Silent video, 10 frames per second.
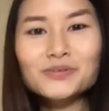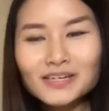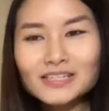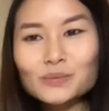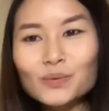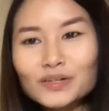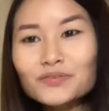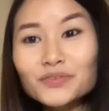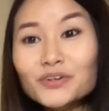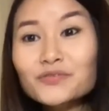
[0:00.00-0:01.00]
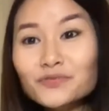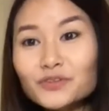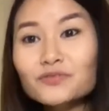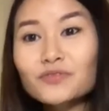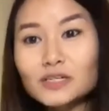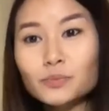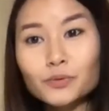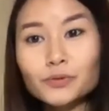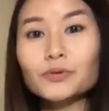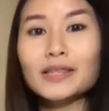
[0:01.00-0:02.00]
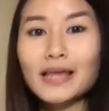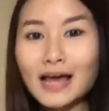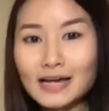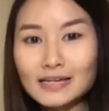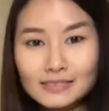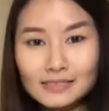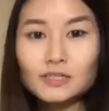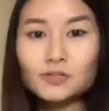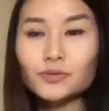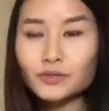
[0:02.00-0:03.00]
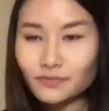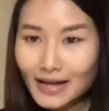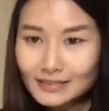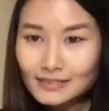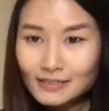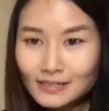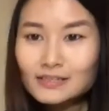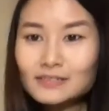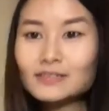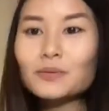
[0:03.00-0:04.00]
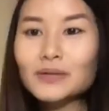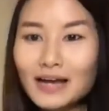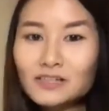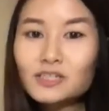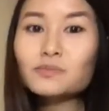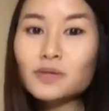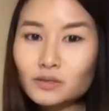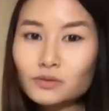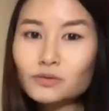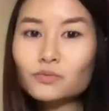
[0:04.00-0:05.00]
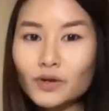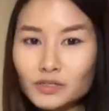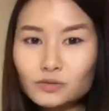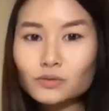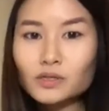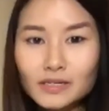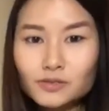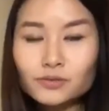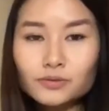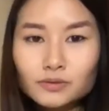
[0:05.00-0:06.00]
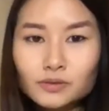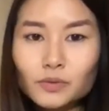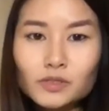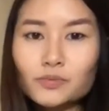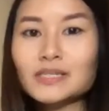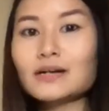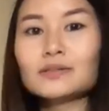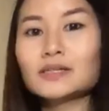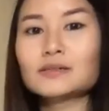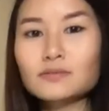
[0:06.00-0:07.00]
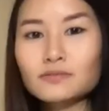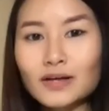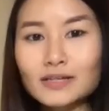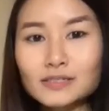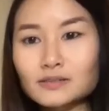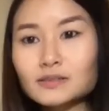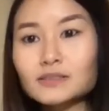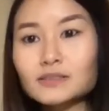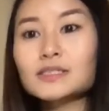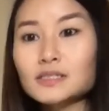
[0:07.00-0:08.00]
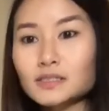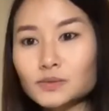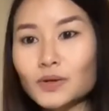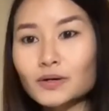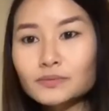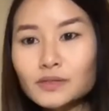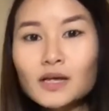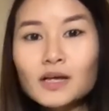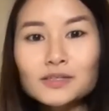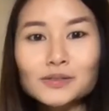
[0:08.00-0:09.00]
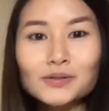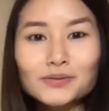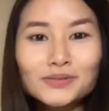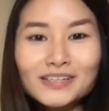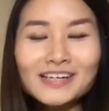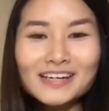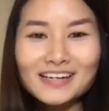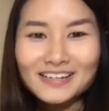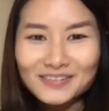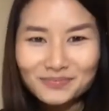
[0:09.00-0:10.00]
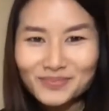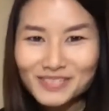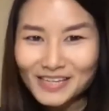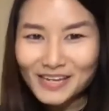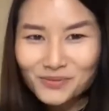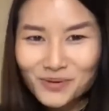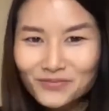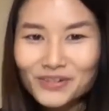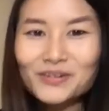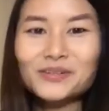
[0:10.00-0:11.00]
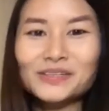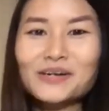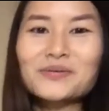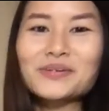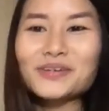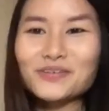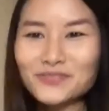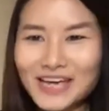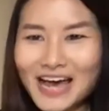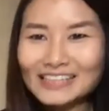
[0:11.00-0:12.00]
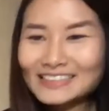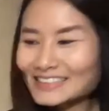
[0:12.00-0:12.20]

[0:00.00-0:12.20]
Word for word: It's one of the very few vegetable oil that has saturated fat. So that will actually make you raise your cholesterol, which result in vascular disease as well. So um, stay away from coconut oil if you can.